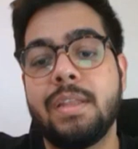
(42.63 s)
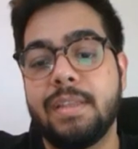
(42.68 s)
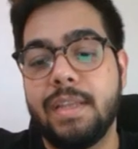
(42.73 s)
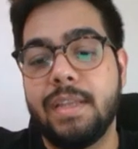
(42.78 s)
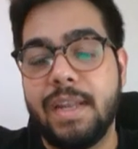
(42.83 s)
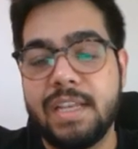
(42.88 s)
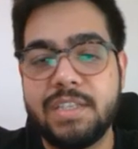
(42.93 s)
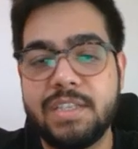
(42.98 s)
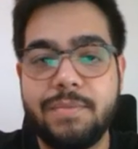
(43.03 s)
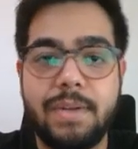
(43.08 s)
The
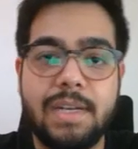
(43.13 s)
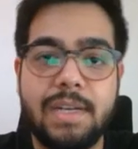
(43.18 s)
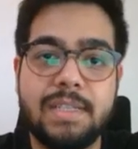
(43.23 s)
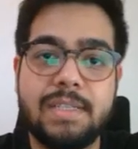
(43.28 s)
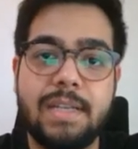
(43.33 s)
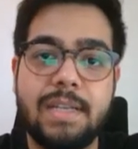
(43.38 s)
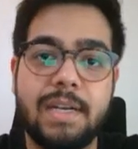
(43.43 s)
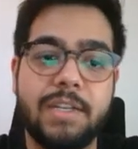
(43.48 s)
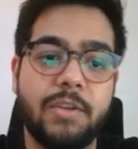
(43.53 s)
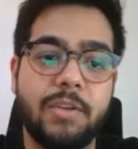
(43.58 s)
next one
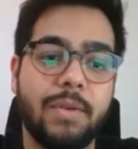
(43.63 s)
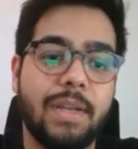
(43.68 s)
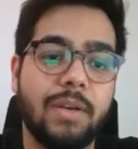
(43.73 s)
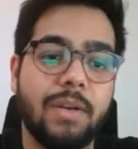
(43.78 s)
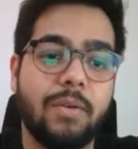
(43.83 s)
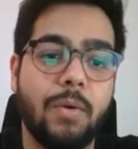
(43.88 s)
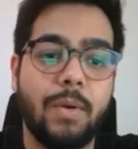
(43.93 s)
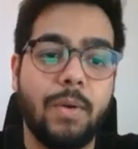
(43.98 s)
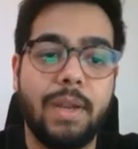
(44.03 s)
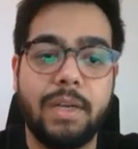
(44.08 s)
is that you can
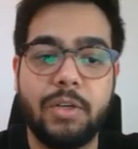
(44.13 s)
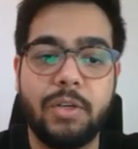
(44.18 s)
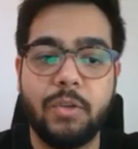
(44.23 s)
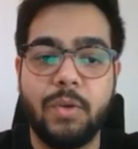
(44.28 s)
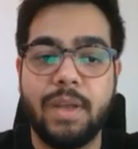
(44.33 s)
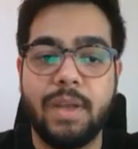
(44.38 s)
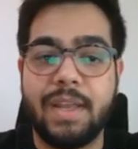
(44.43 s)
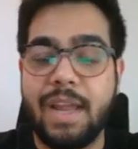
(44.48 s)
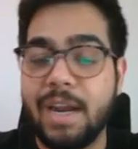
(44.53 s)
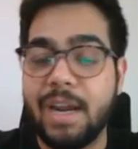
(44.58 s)
go into
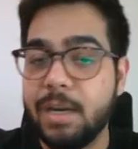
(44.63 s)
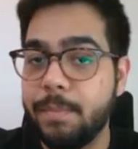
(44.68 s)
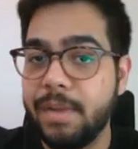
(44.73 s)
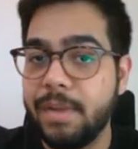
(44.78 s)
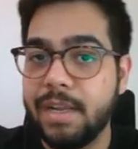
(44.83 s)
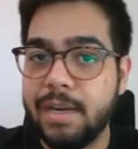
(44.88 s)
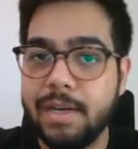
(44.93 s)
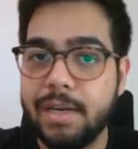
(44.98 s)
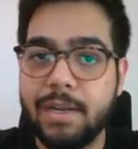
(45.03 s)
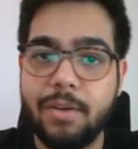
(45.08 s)

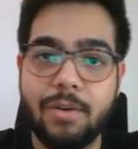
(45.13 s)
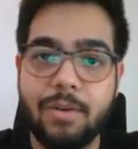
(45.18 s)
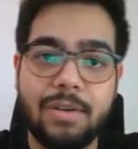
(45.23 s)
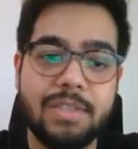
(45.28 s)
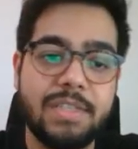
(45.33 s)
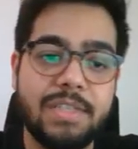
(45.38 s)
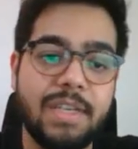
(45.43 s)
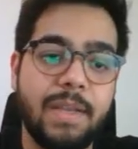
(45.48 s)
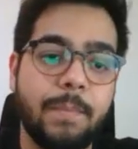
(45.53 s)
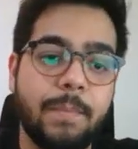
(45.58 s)
academic
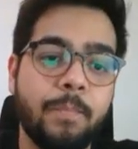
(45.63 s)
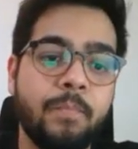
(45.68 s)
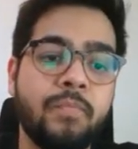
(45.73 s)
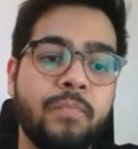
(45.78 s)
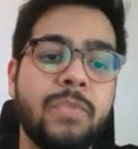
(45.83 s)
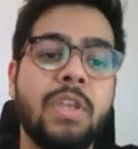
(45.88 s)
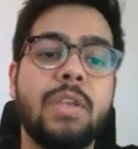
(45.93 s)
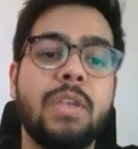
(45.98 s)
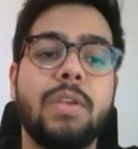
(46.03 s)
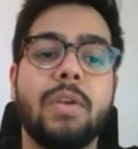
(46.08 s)
cardiology.
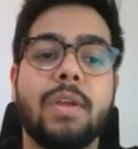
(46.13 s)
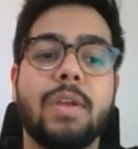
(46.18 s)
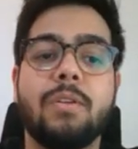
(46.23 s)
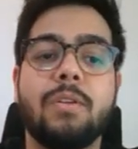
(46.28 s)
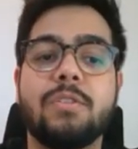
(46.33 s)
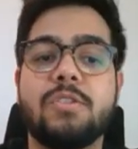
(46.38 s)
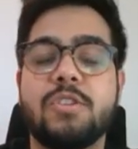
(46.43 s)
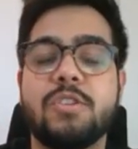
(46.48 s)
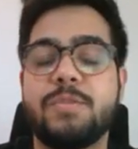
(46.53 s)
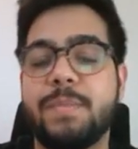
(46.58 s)
You can
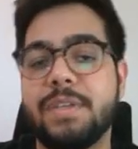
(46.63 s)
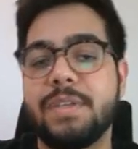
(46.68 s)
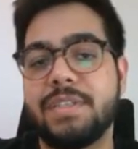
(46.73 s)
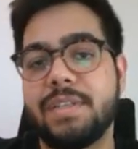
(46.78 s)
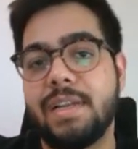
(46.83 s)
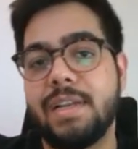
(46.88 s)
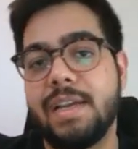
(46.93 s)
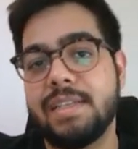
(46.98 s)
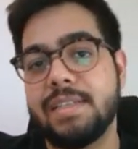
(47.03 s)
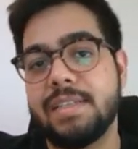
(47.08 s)
also
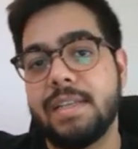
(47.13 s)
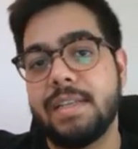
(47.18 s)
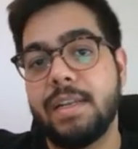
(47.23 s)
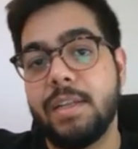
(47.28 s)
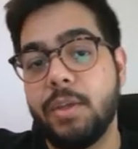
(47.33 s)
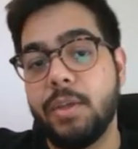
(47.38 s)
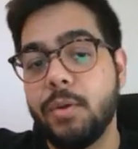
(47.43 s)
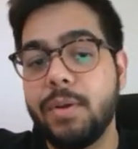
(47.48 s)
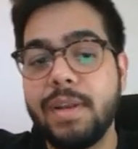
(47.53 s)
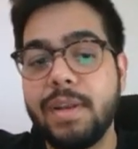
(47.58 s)
specialize in
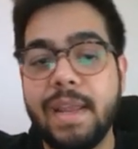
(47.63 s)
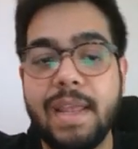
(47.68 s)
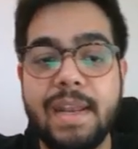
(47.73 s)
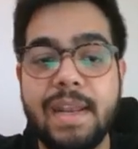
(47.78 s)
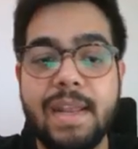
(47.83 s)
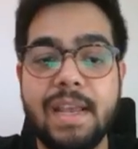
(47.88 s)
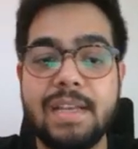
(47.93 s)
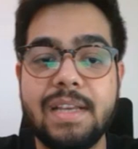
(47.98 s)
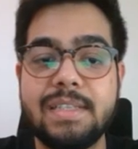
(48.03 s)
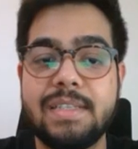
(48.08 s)
newer
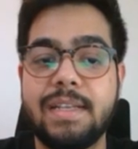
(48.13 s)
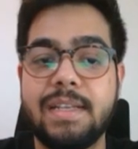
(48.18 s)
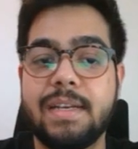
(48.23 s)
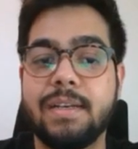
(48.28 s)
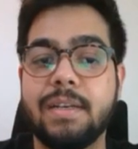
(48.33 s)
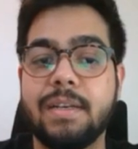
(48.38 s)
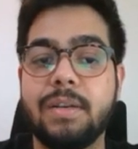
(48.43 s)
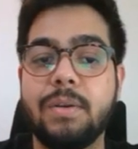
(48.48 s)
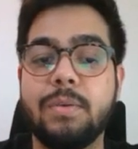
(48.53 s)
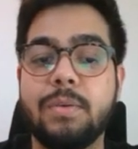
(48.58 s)
areas that
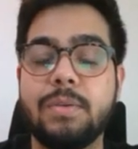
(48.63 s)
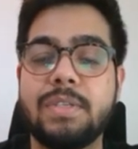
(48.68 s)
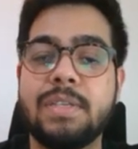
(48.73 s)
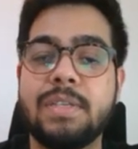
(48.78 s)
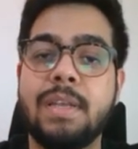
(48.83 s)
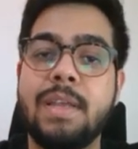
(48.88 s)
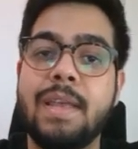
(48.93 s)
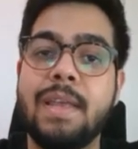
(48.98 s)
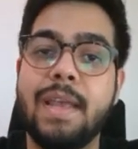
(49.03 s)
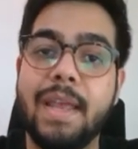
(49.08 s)
includes
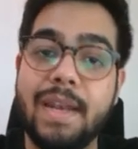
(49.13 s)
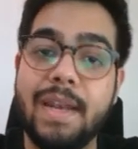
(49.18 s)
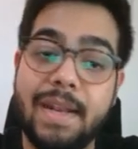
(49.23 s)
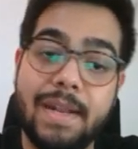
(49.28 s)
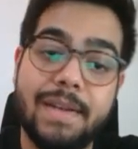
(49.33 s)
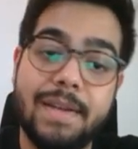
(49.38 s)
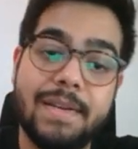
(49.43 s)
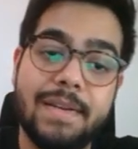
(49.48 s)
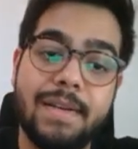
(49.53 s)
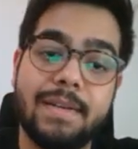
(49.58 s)

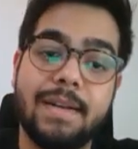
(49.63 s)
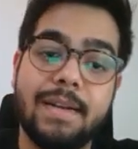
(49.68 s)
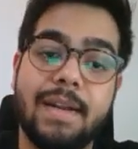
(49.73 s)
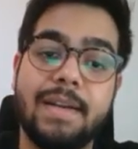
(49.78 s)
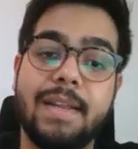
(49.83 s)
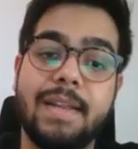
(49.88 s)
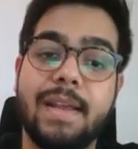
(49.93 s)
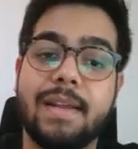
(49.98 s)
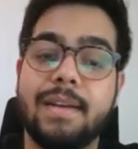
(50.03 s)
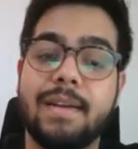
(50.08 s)
inherited
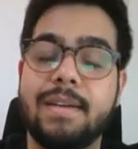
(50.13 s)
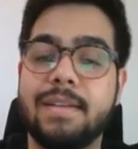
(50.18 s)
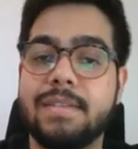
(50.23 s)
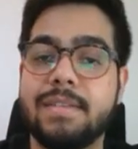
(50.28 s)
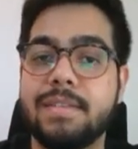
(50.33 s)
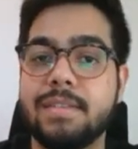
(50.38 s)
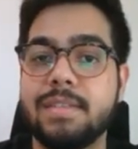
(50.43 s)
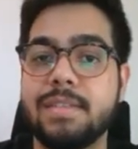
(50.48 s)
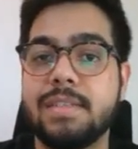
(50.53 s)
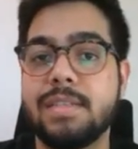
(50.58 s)
cardiac
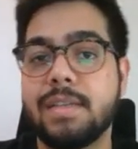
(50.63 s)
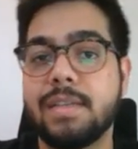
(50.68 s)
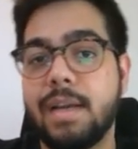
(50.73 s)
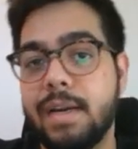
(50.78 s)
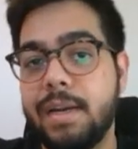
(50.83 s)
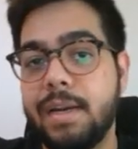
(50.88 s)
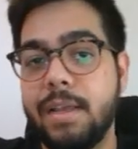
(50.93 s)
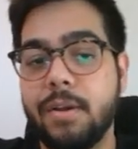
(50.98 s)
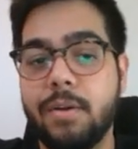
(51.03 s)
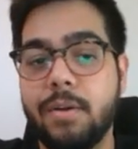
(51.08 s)
conditions,
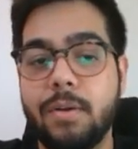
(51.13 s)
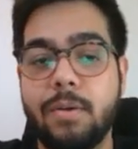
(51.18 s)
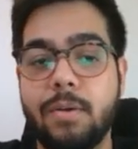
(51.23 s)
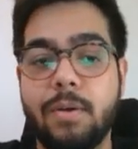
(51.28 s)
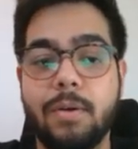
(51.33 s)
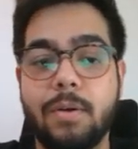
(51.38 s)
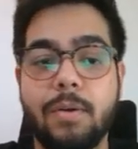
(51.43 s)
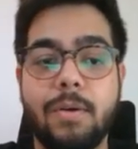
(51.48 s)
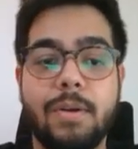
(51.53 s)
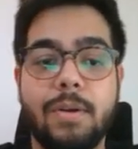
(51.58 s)
cardiac
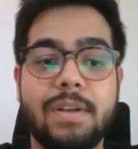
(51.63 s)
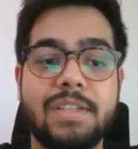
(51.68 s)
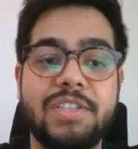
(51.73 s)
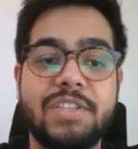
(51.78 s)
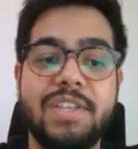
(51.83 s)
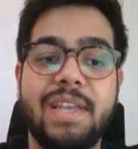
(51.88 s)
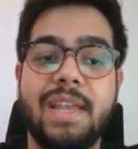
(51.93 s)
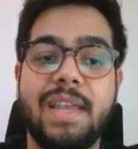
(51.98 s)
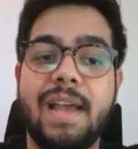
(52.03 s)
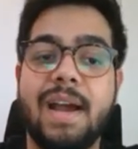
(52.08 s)

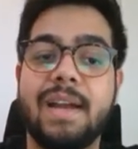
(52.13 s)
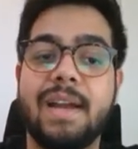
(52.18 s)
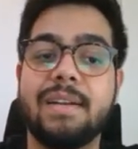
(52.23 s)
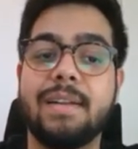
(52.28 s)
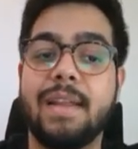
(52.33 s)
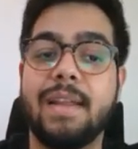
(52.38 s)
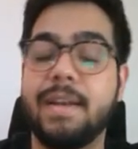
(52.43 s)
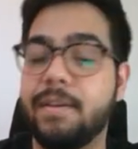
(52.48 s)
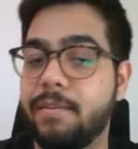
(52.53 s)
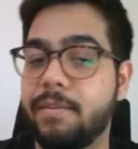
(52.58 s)
oncology,
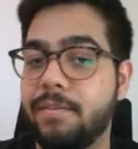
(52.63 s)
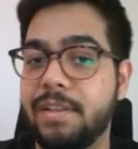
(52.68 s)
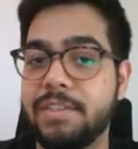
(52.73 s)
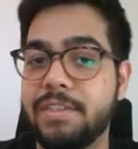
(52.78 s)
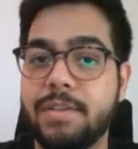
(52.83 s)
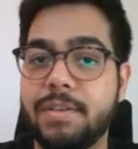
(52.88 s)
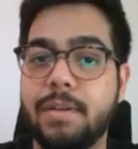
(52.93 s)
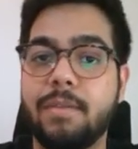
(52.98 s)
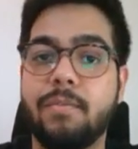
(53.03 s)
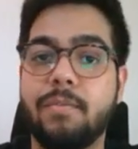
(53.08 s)
and
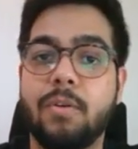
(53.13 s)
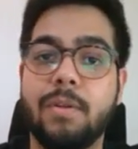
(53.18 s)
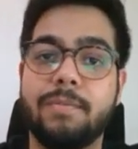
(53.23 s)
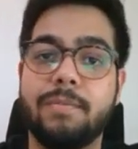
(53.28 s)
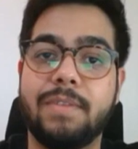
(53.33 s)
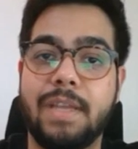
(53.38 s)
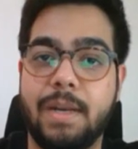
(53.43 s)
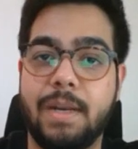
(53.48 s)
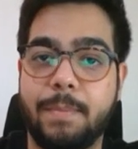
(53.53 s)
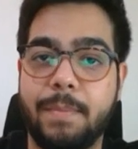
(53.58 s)
interventional
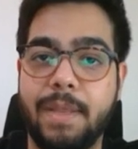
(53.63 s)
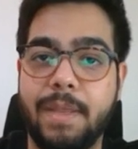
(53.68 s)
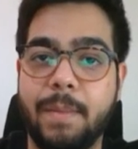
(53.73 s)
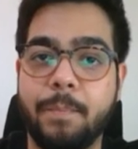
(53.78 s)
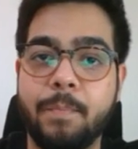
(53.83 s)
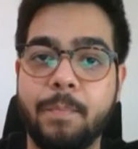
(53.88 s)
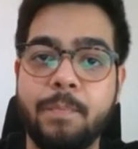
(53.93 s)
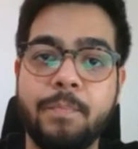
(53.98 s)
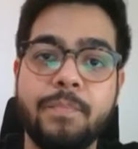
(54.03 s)
valve therapy.